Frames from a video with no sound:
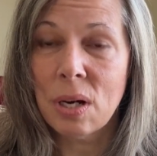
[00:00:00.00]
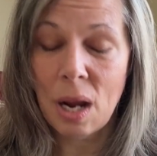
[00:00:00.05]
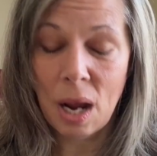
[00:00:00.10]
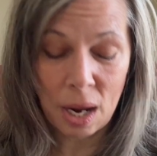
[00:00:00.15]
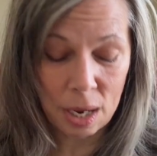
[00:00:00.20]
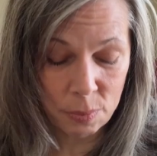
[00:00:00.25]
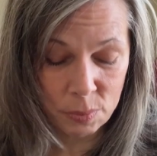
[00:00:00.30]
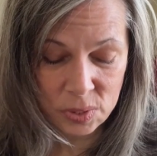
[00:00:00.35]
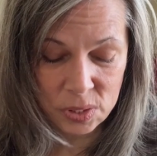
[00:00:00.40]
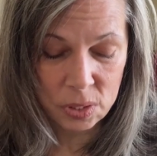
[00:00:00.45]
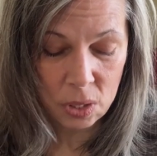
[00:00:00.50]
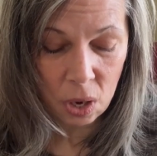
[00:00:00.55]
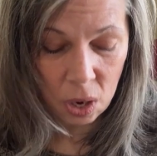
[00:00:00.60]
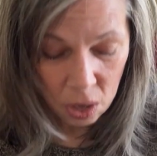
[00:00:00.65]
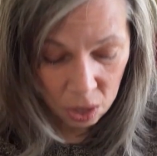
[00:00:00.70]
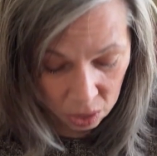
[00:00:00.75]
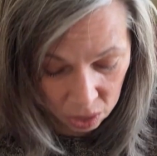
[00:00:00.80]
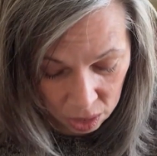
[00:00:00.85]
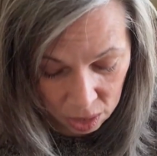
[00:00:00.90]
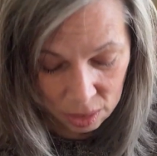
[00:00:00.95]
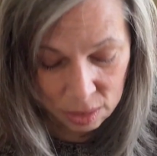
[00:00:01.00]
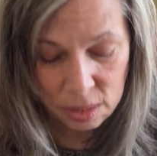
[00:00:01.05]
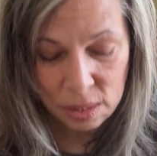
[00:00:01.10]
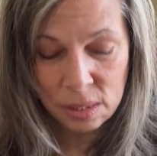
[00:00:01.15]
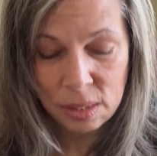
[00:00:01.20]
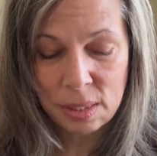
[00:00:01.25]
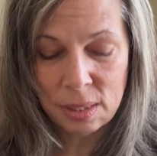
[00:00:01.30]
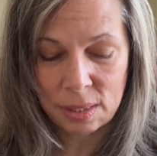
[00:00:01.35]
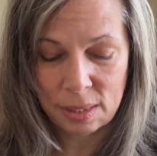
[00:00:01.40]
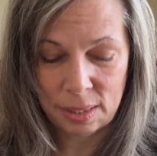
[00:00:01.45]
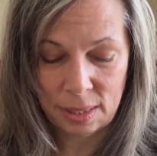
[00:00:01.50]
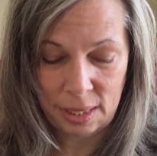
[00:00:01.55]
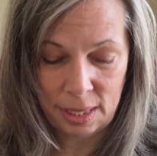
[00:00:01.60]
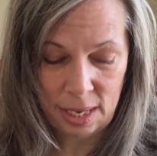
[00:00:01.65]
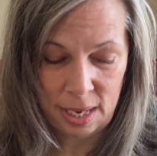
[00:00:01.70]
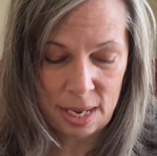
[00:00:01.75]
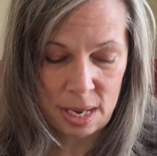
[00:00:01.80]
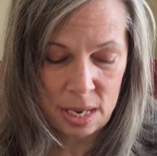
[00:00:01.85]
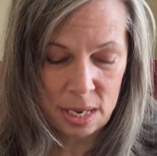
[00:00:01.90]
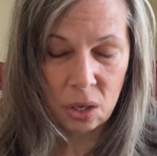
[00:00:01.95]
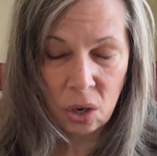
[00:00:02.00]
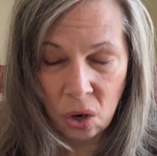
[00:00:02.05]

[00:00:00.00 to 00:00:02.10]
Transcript: I was constantly